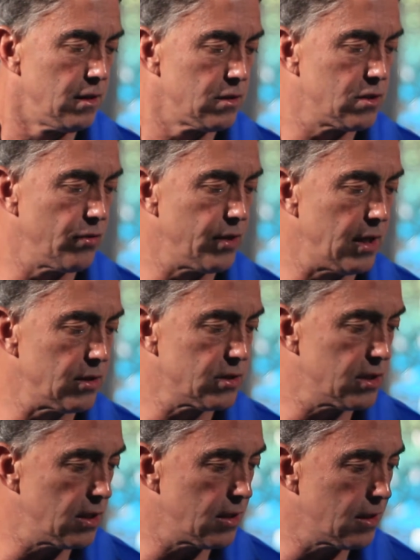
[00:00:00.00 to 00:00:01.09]
So
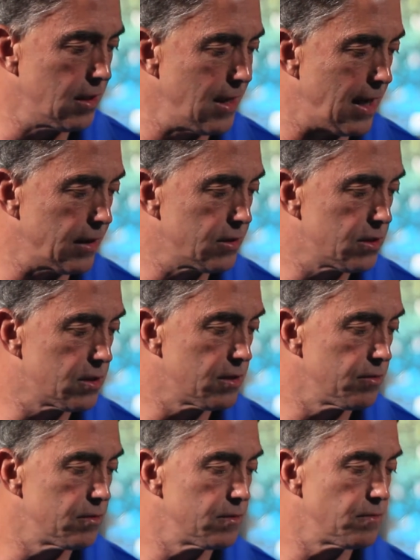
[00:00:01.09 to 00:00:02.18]
there's next,
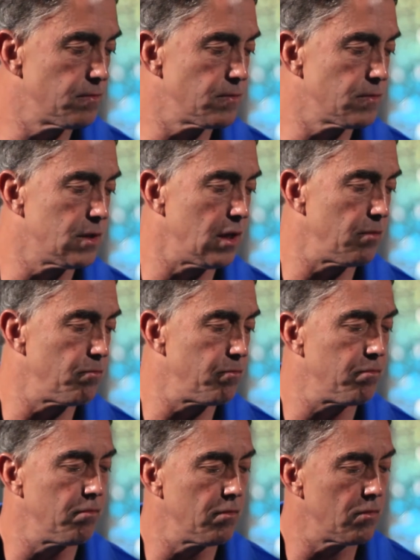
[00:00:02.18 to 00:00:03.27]
the
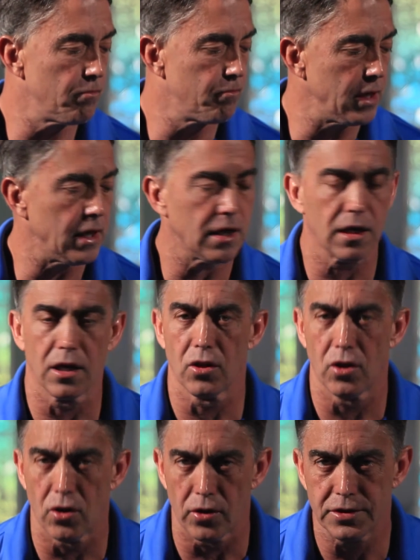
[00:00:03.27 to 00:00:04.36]
being
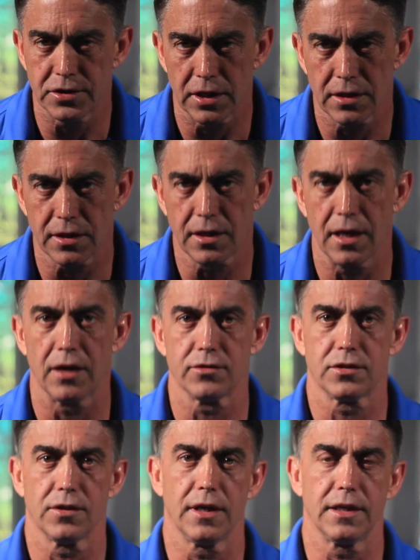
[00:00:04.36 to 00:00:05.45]
allergic to
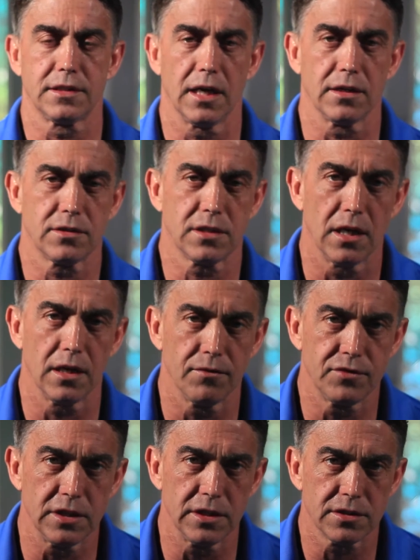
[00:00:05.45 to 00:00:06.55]
counsel that's outside of
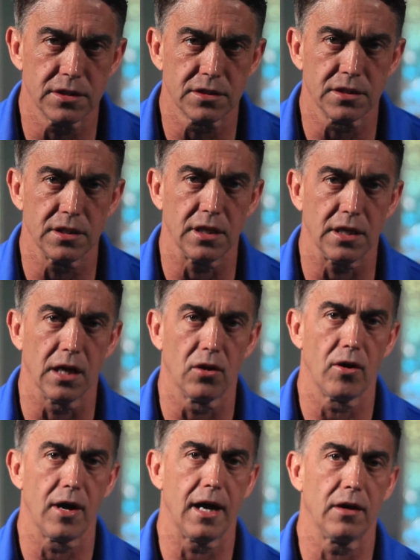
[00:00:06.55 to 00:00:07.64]
Jesus in the yellow
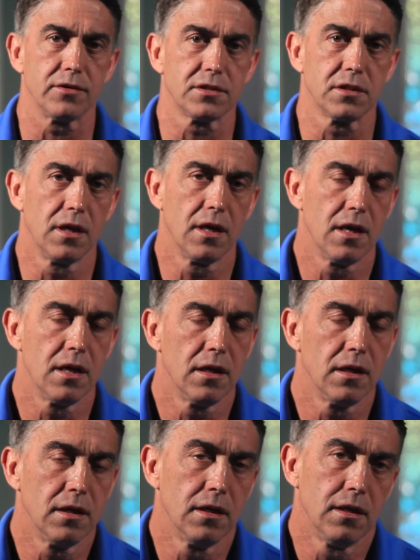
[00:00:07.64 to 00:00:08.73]
house.
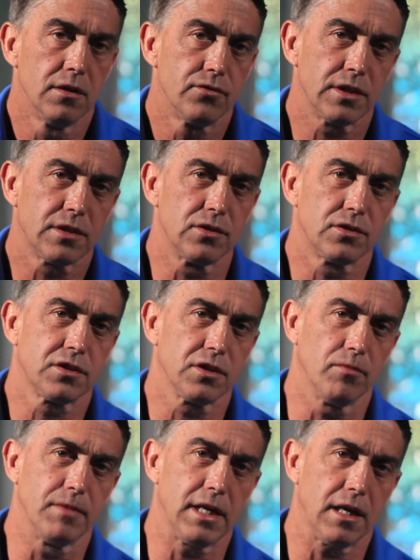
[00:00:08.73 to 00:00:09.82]
That there's
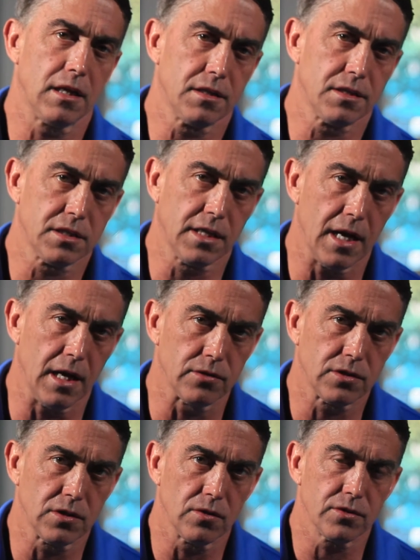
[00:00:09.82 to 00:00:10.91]
so many
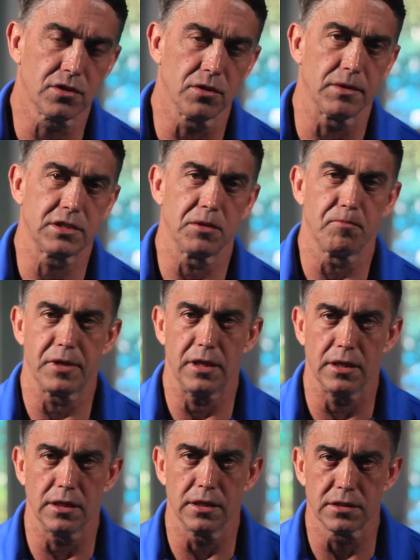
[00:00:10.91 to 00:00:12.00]
counsels, so much
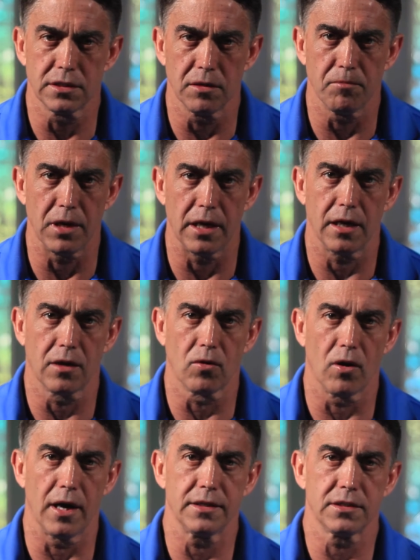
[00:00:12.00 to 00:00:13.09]
opinions in the body of
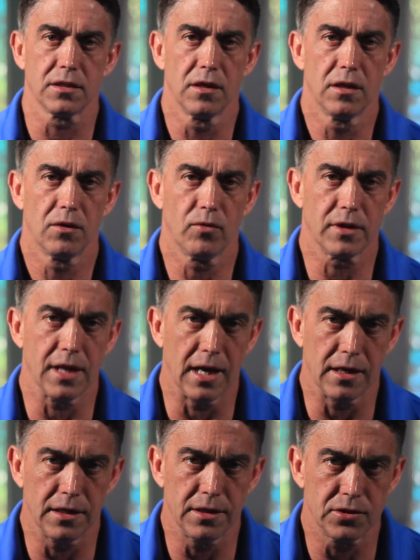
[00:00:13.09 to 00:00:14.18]
Christ without
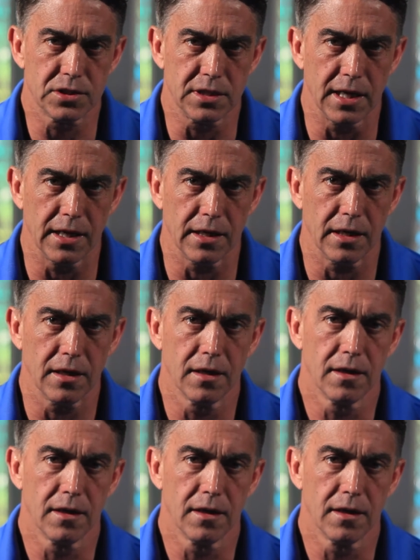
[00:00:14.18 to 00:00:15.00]
understanding.